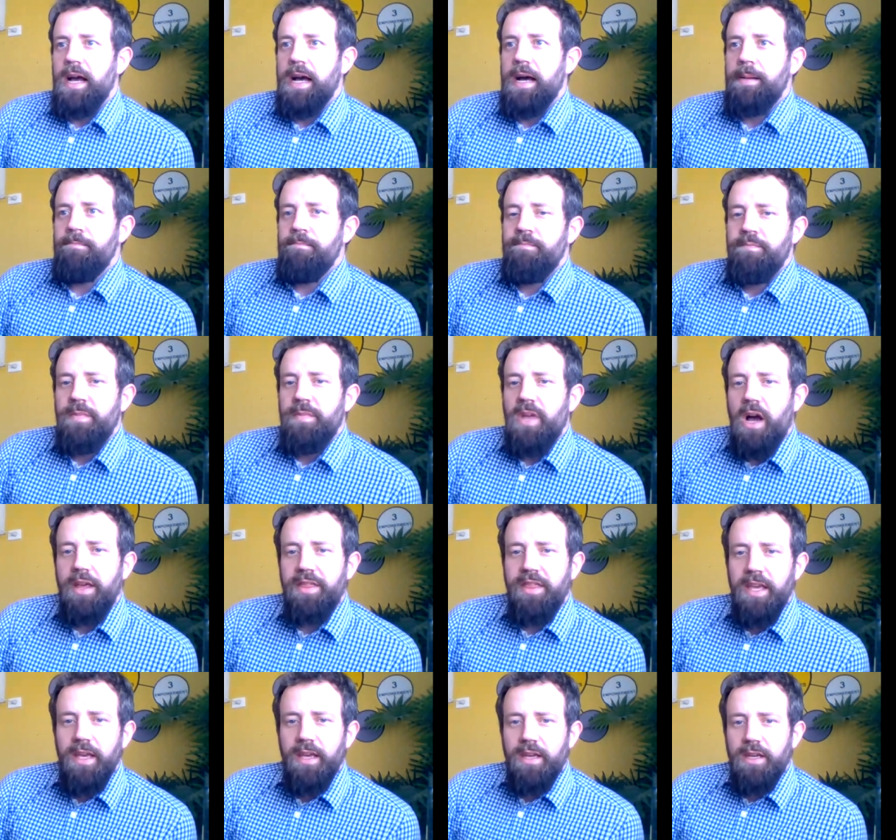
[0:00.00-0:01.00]
I
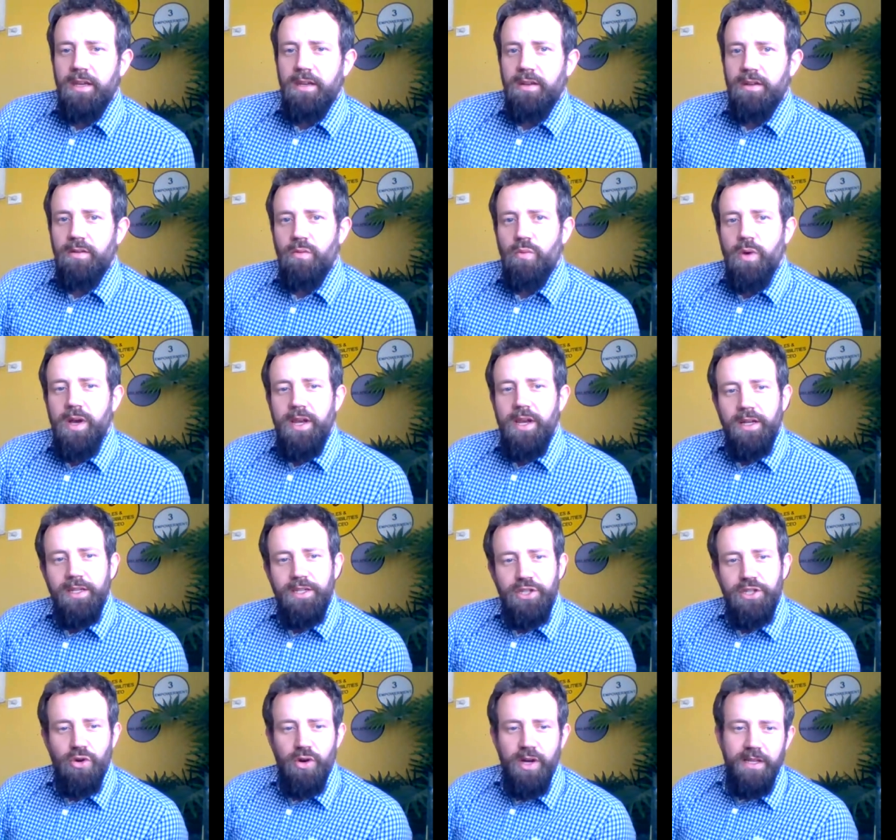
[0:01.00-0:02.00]
think when I
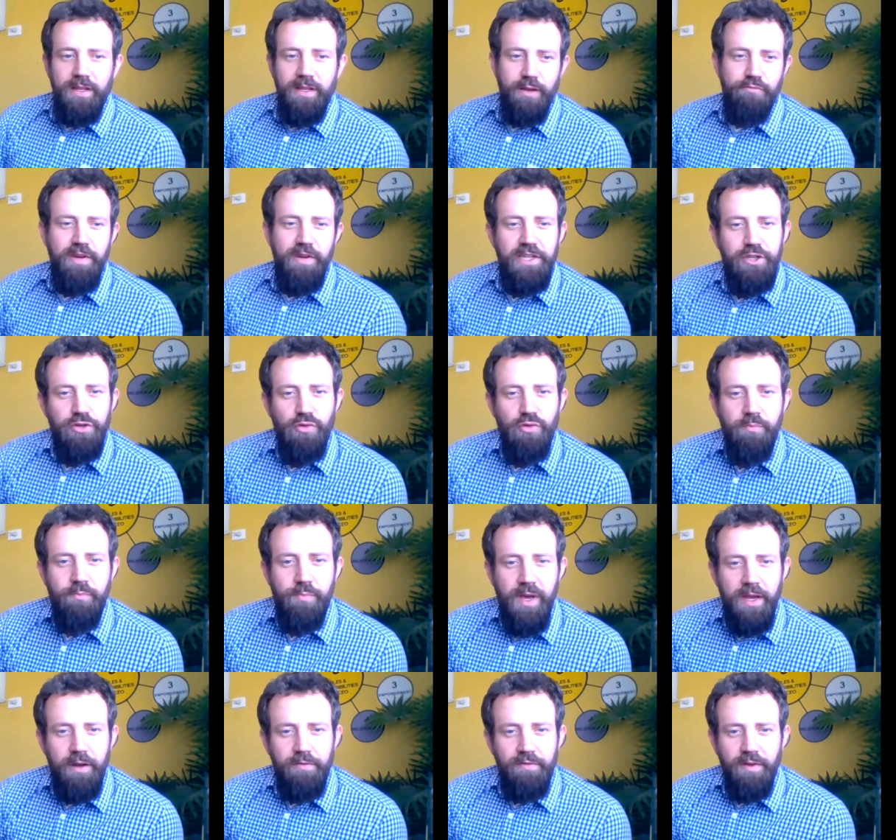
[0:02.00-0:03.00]
joined, the original
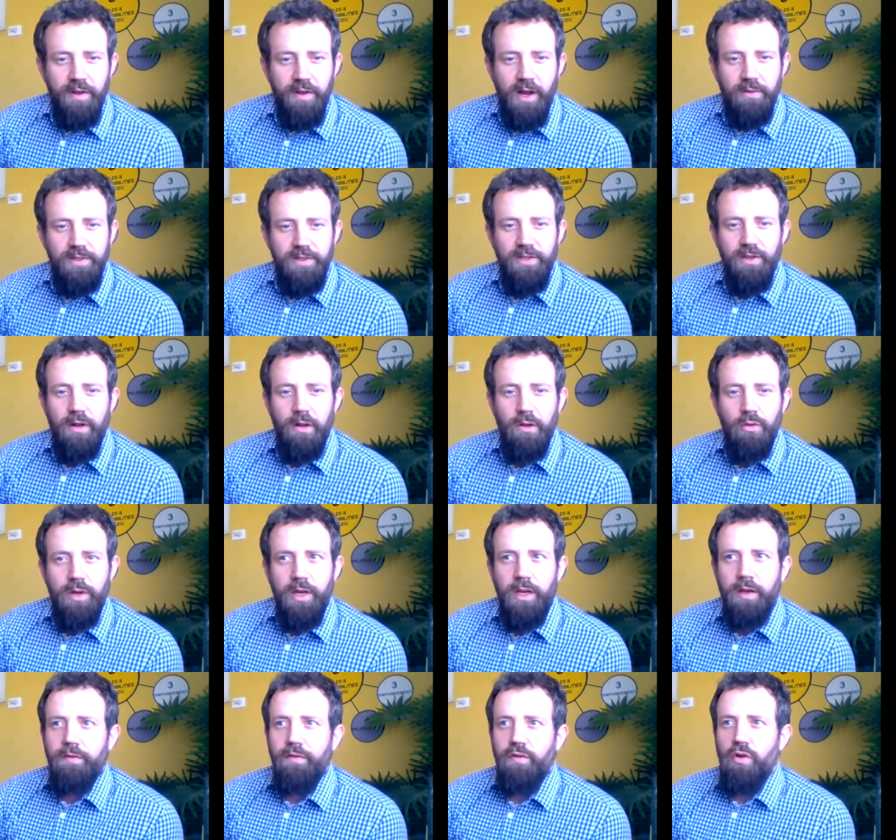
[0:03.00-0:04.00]
benefit I was sort of
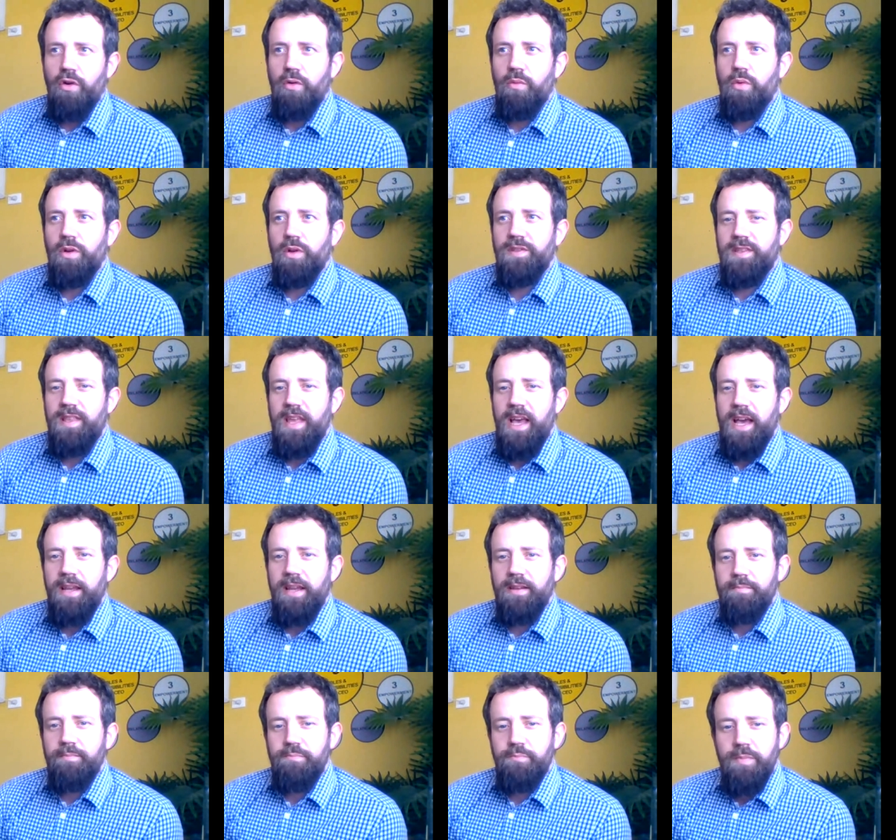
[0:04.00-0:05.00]
looking for was
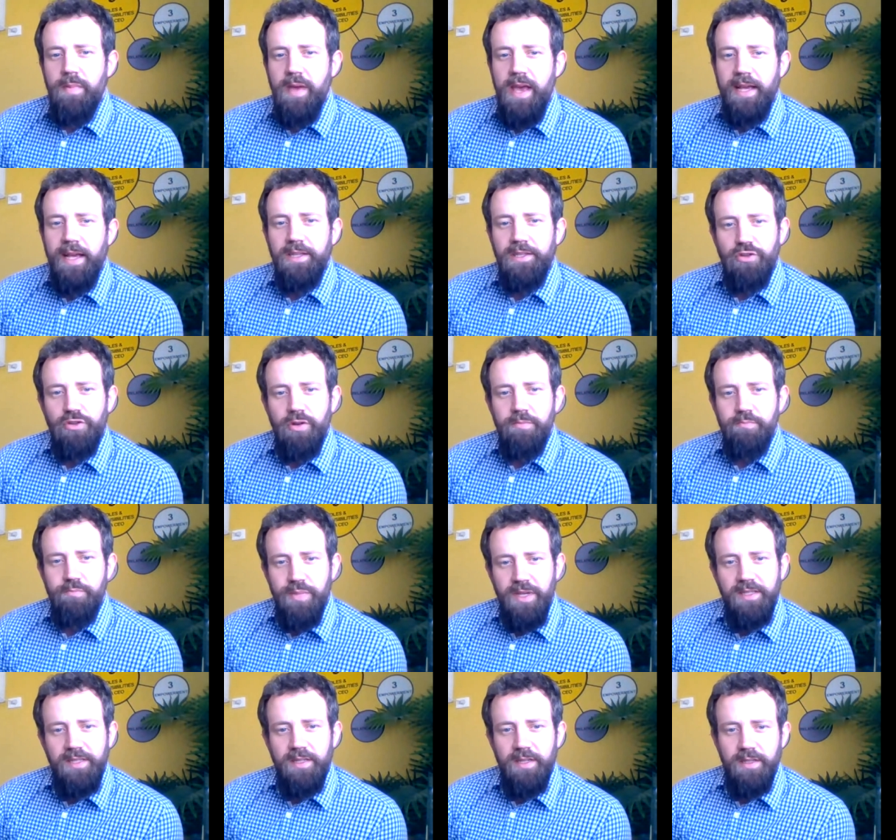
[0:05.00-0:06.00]
that extra
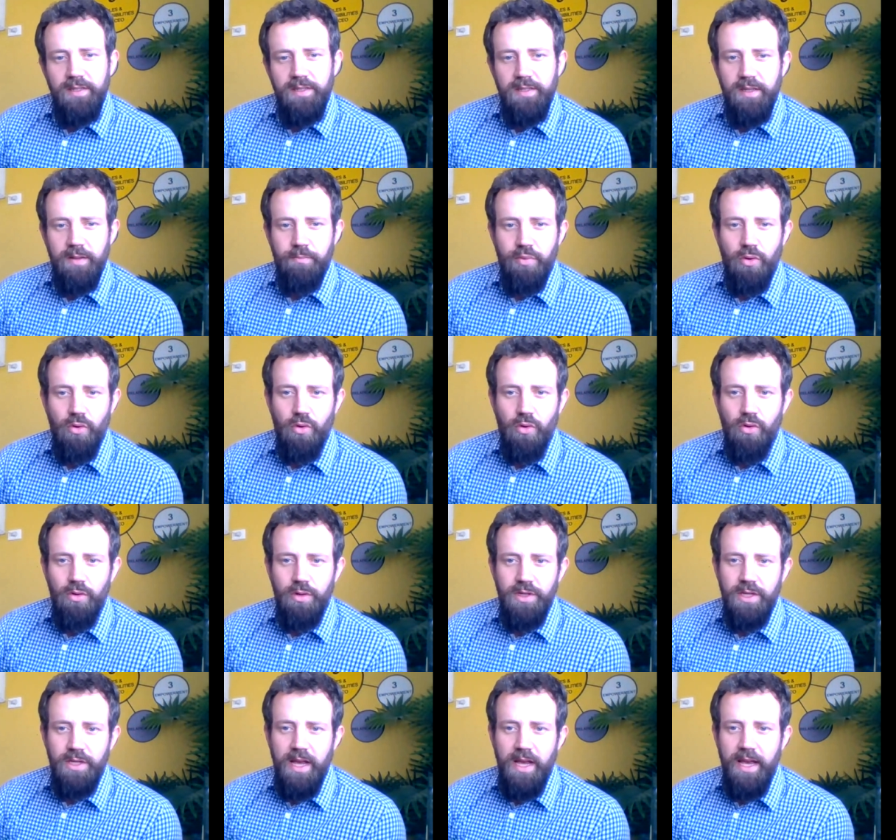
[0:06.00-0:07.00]
business
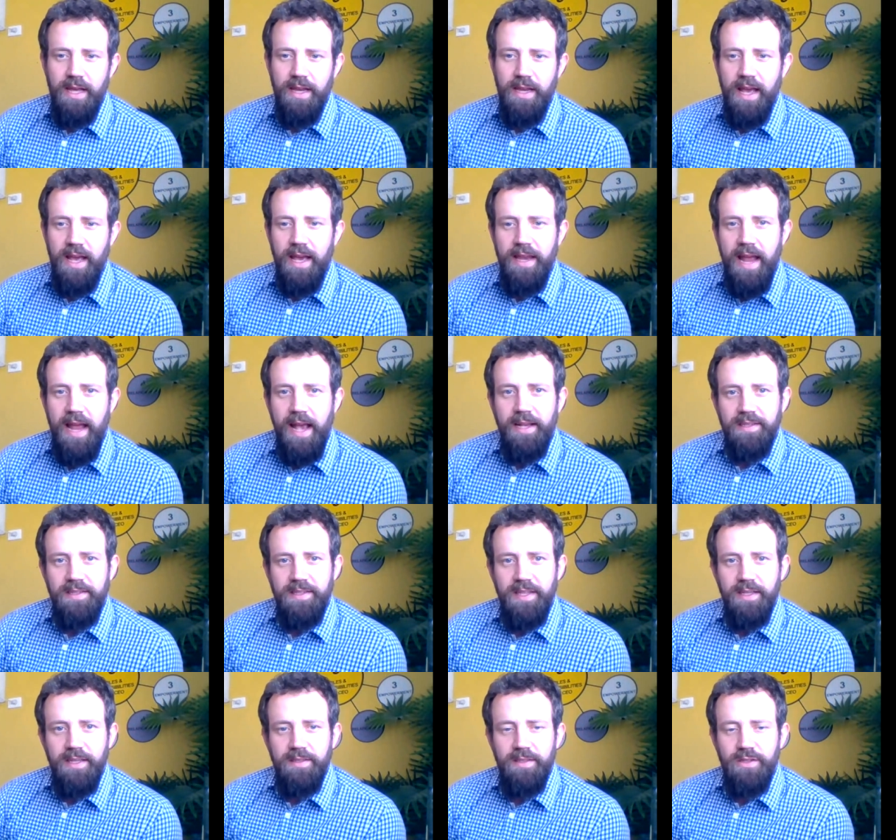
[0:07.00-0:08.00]
support and
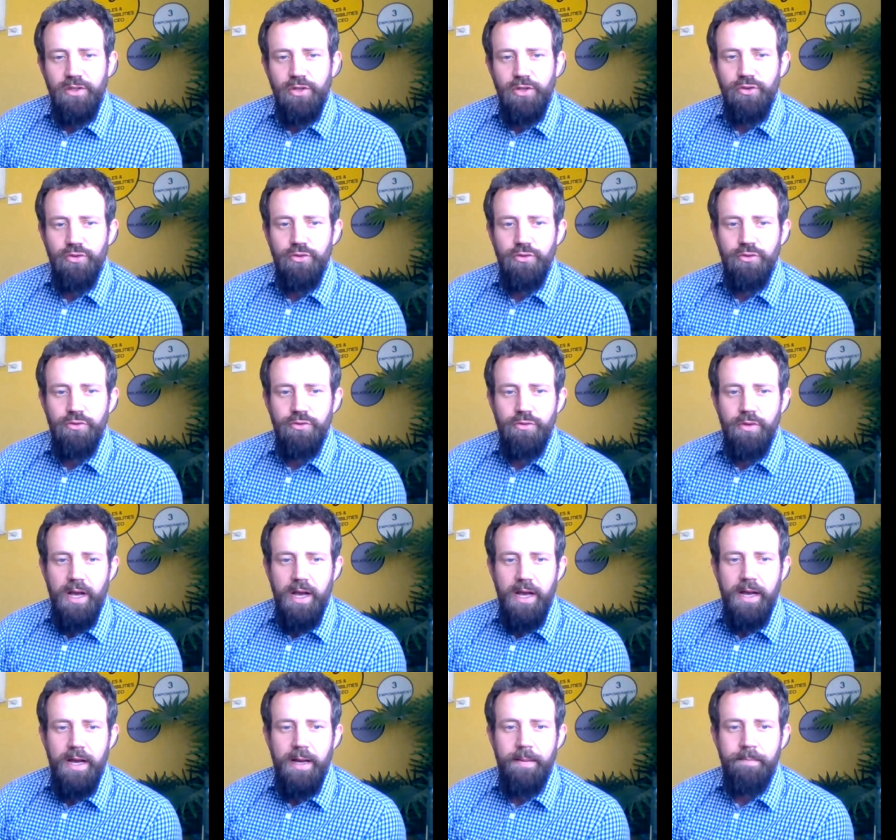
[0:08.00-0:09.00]
access to